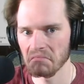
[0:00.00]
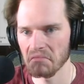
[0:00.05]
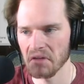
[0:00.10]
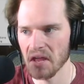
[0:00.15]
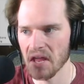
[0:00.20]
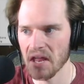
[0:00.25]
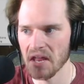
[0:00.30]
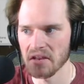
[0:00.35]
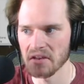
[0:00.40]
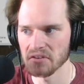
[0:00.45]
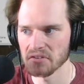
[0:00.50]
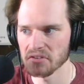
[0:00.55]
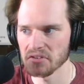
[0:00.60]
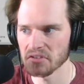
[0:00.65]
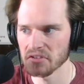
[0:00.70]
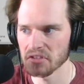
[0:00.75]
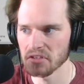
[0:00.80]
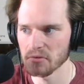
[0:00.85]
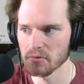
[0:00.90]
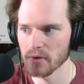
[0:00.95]
and
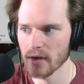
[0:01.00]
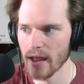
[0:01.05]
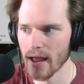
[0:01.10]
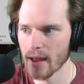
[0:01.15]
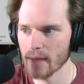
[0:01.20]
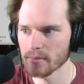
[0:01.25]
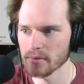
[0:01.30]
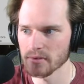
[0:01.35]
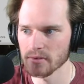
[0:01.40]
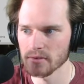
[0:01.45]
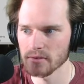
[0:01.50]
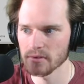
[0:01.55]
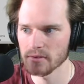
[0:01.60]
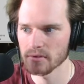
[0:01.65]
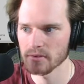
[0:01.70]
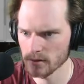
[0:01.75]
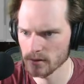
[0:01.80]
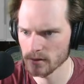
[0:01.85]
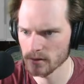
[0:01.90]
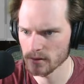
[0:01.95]
see what happens.
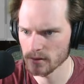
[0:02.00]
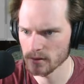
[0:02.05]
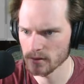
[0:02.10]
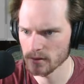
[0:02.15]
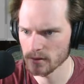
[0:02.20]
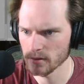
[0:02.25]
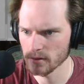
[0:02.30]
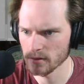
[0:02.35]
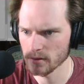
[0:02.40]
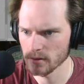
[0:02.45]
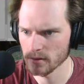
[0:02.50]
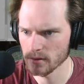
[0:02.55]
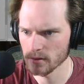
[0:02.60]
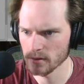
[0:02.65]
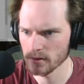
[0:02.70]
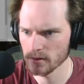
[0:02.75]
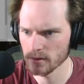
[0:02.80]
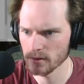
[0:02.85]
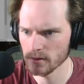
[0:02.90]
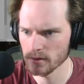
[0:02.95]

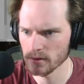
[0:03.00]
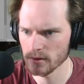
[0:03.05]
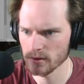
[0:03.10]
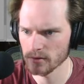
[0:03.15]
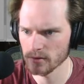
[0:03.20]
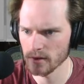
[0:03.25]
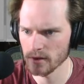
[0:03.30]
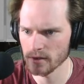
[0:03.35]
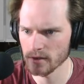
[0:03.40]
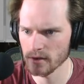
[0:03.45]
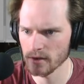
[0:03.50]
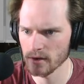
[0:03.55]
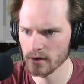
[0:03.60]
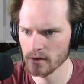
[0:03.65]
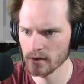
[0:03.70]
He's right there.